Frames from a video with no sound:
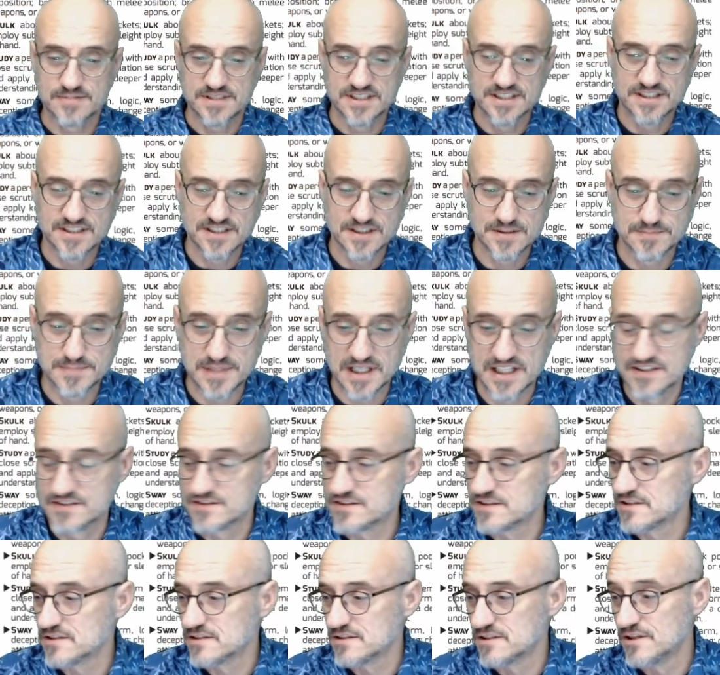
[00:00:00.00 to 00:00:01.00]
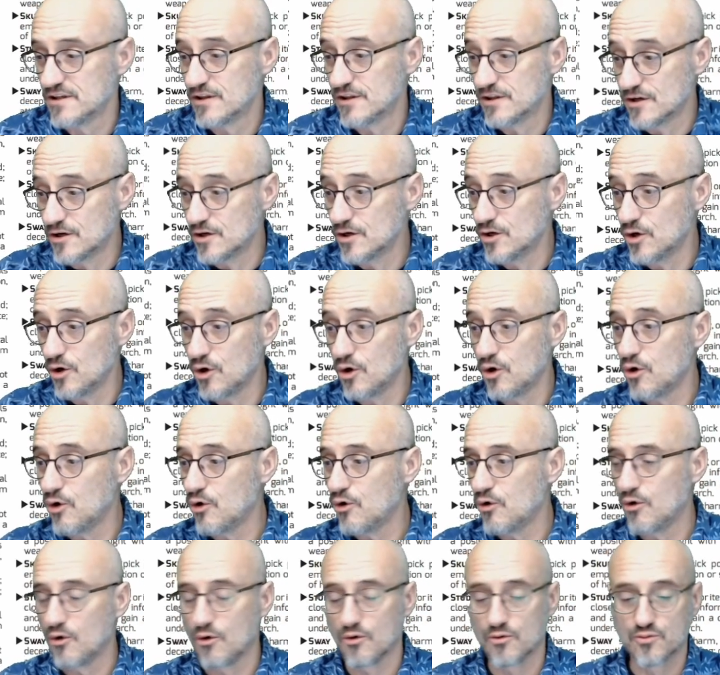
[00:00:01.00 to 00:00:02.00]
This is basically the
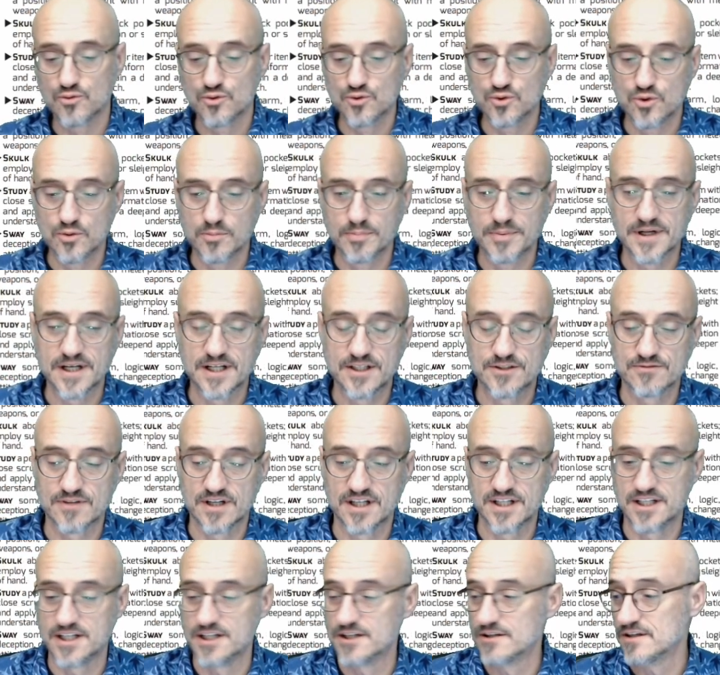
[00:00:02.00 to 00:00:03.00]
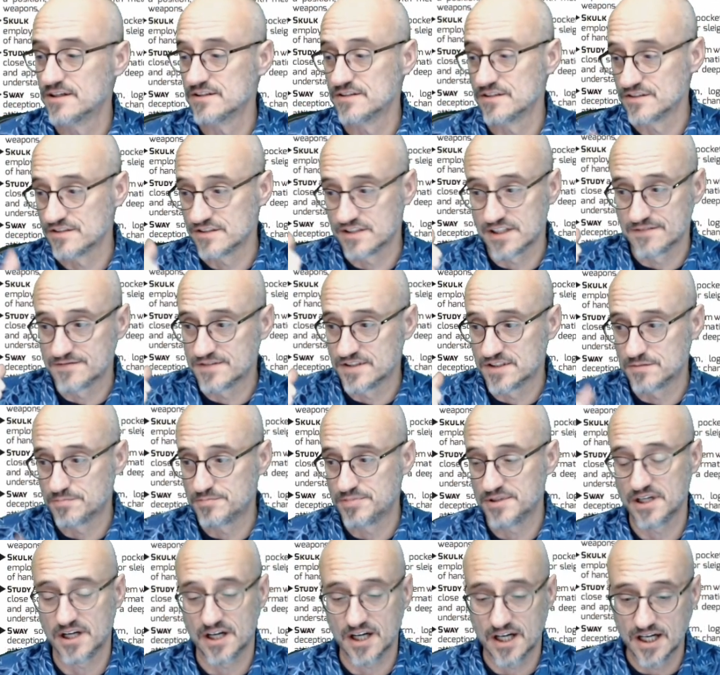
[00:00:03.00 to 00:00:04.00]
whole rule page right here. And the stuff that's
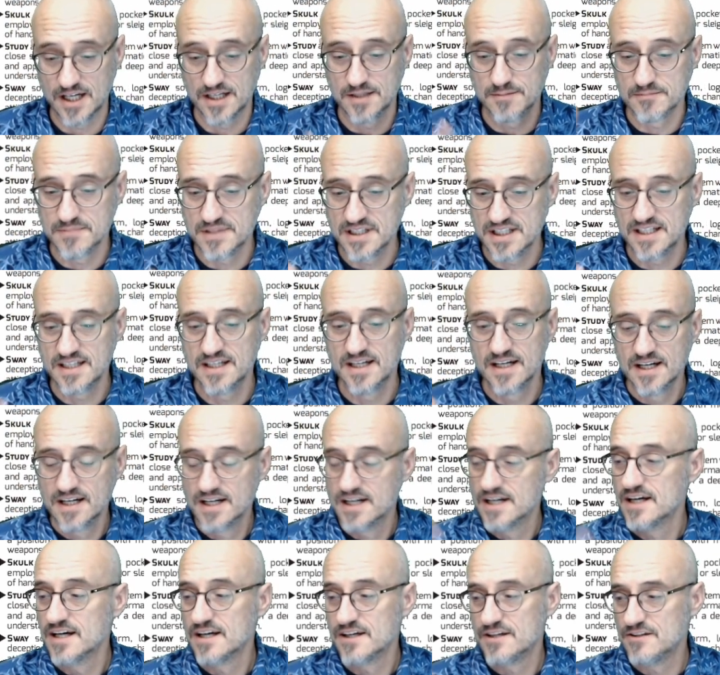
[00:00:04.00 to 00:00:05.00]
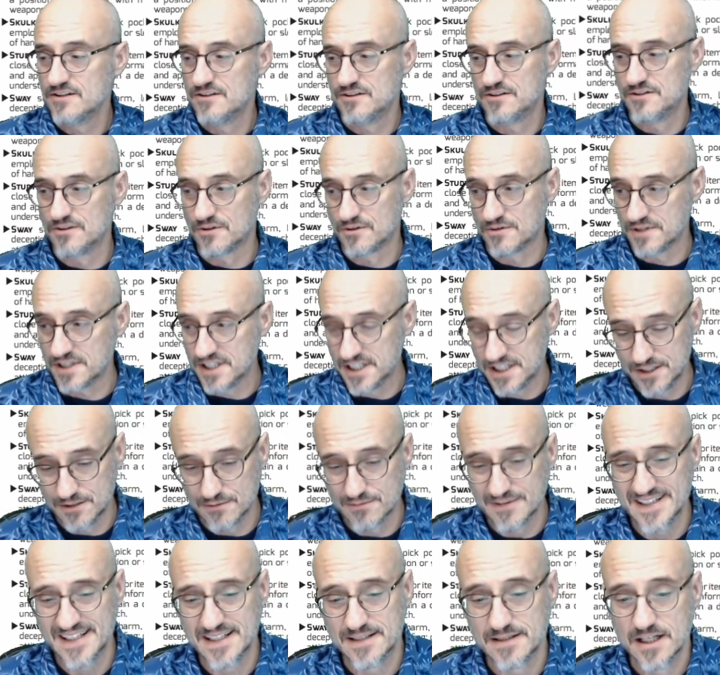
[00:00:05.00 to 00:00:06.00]
behind me, you don't need to
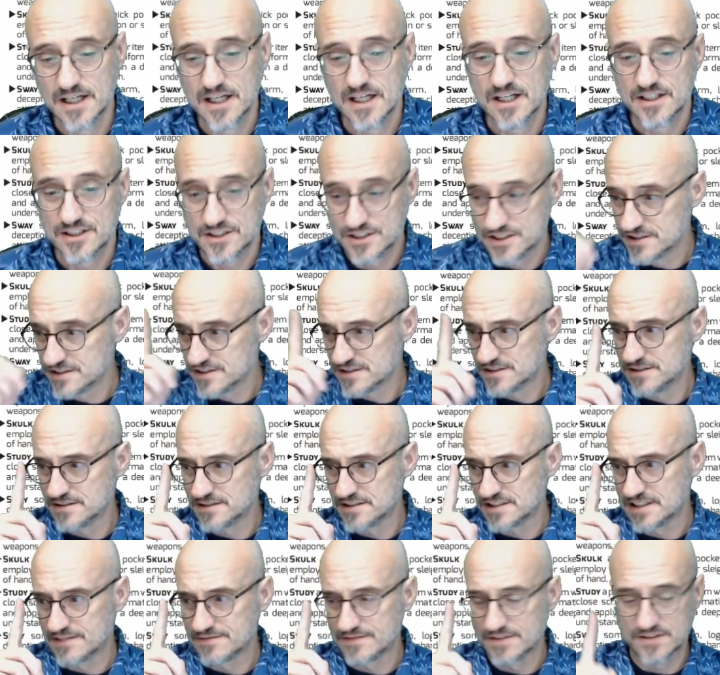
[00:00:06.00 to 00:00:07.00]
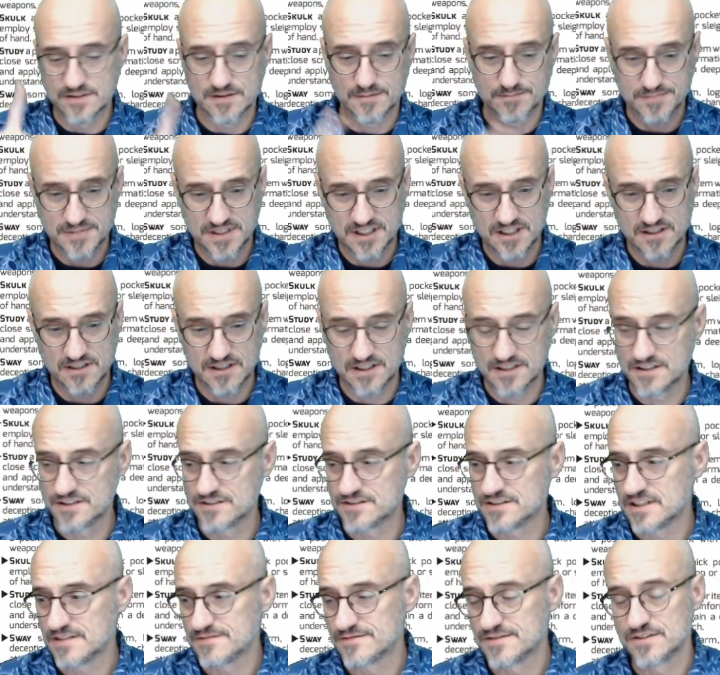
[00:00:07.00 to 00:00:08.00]
read. Just the stuff that's up there and the
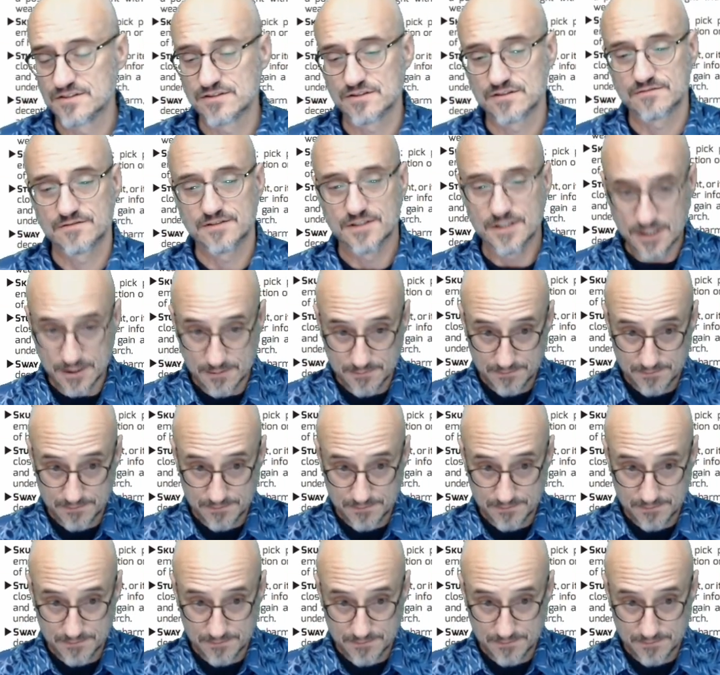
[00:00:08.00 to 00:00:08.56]
stuff that's over there.